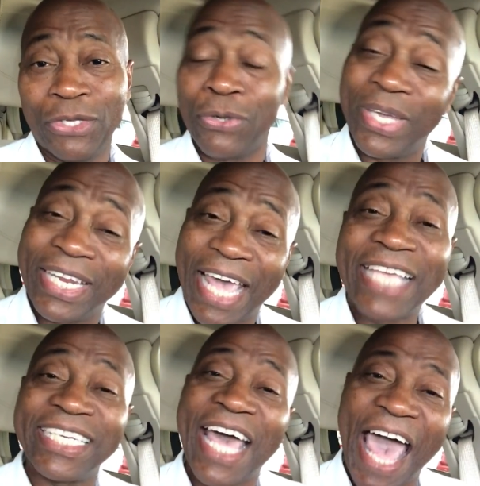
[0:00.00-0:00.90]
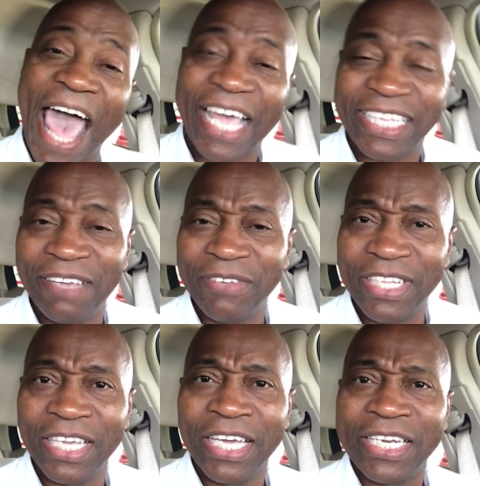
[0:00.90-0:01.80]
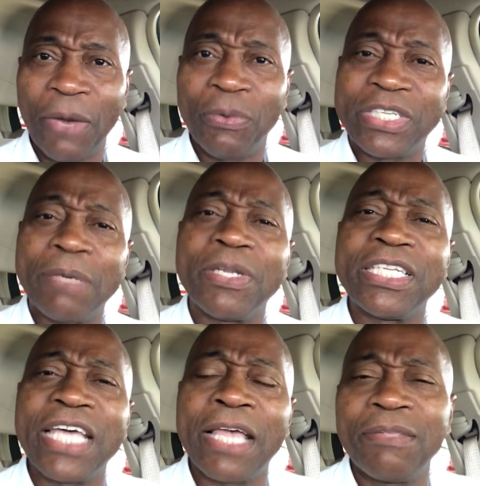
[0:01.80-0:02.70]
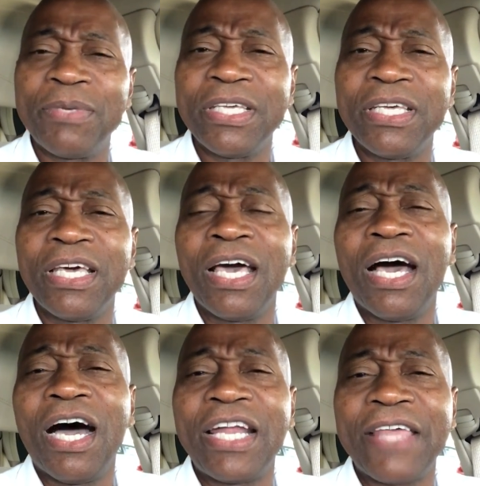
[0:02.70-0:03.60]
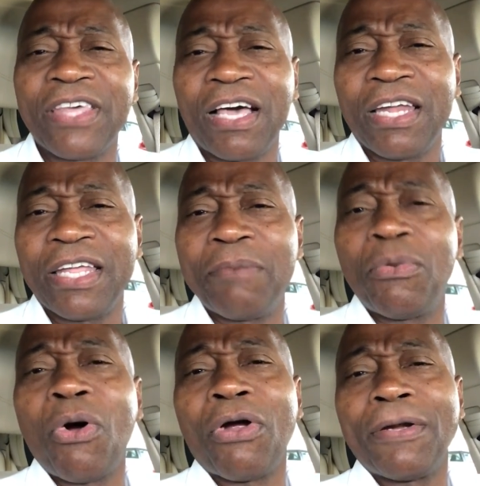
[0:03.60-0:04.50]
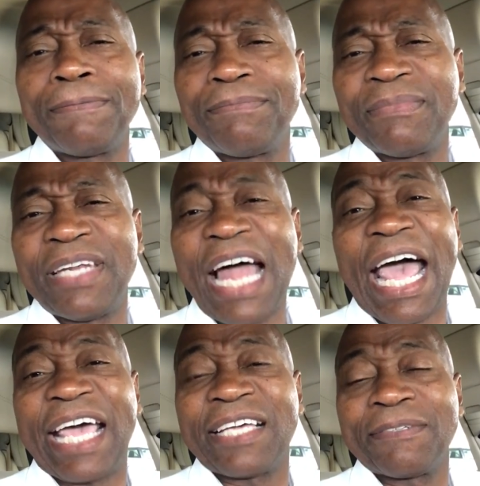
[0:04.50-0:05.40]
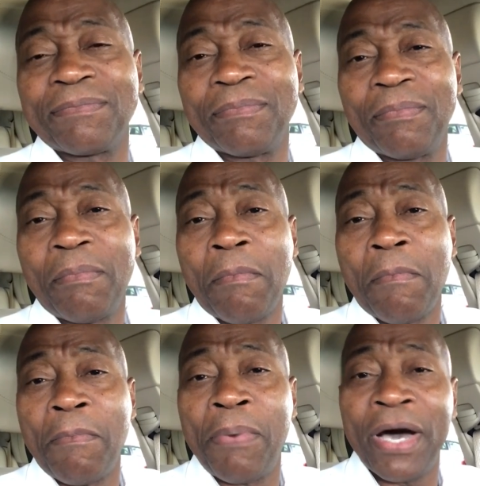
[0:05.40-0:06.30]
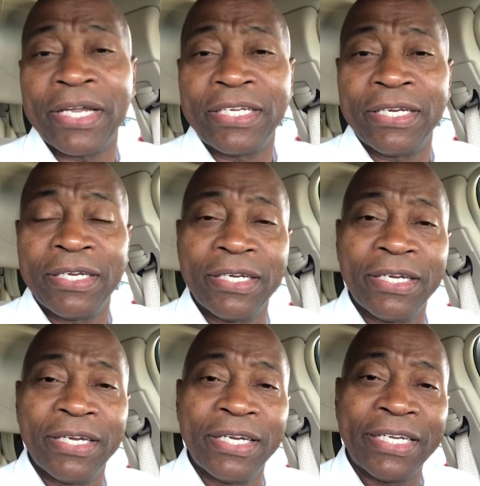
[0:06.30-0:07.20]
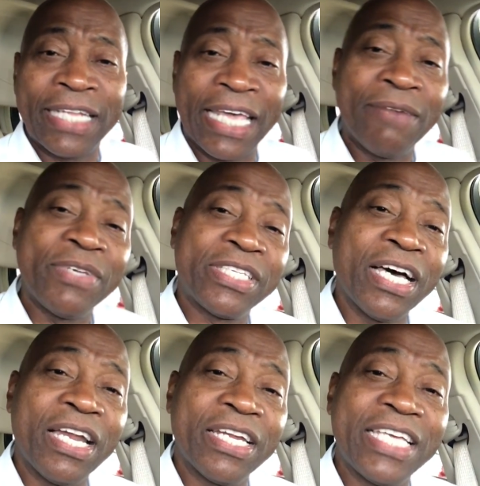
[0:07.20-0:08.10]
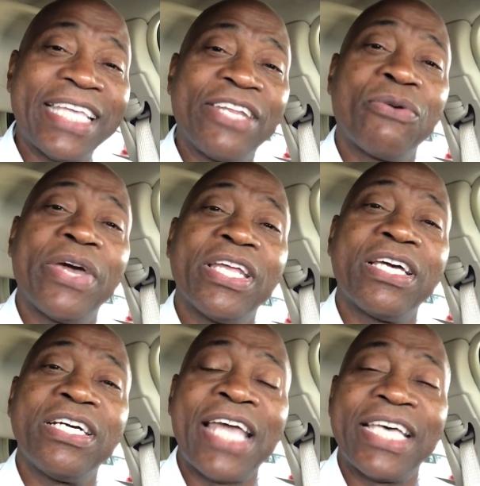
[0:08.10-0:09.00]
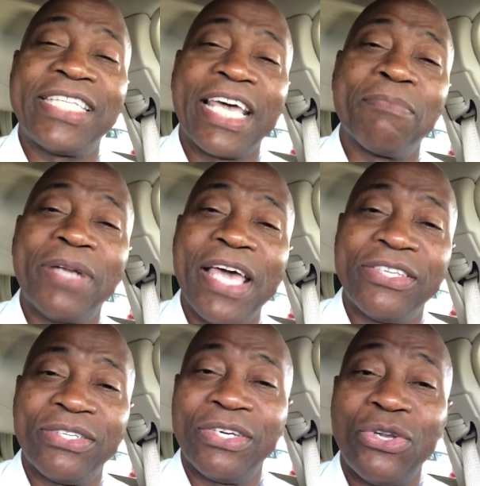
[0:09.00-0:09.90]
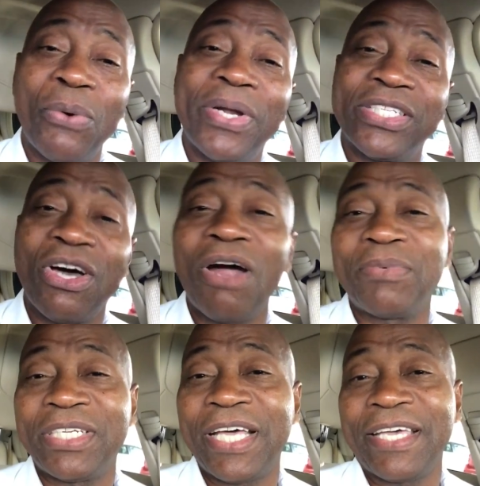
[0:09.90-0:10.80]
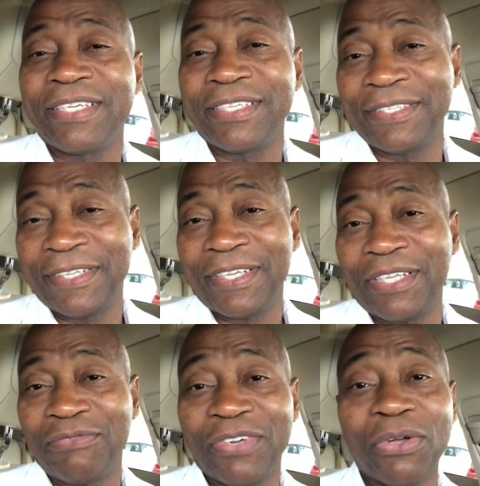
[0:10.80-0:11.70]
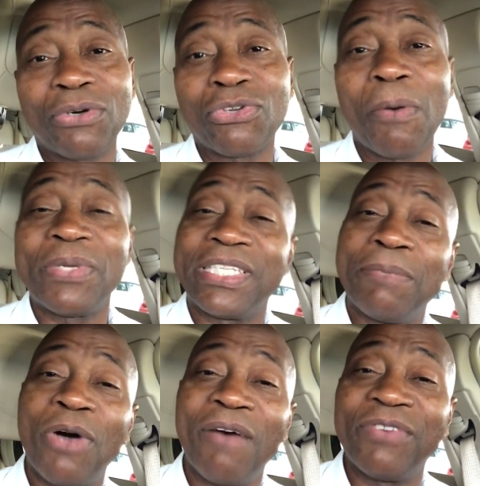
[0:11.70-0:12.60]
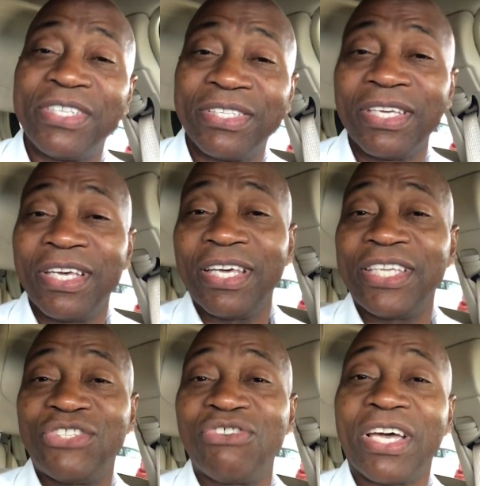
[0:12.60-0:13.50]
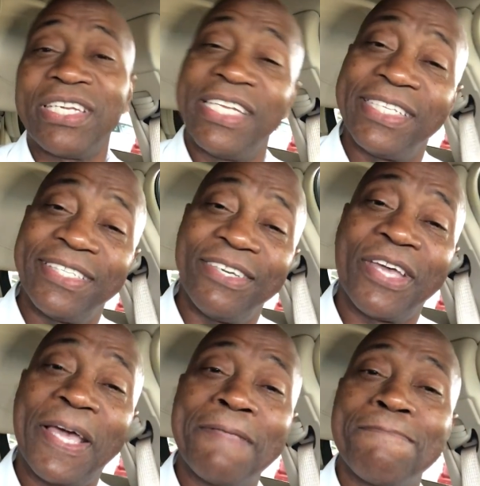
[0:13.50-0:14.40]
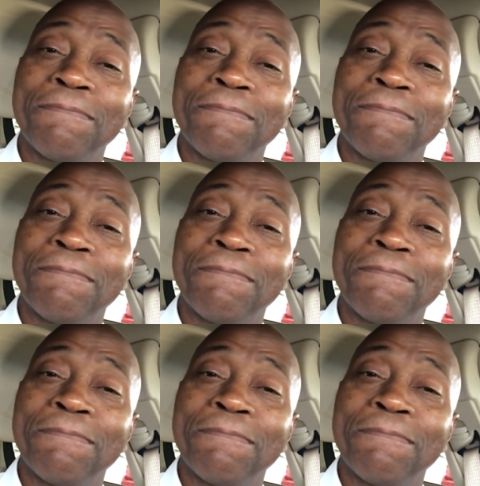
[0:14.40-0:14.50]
So he engaged in an activity that would typically take to be unethical, immoral, lying. But the end result is that the greater good has taken place. No one is harmed today. His friend goes home and sleep off his drunkenness, okay?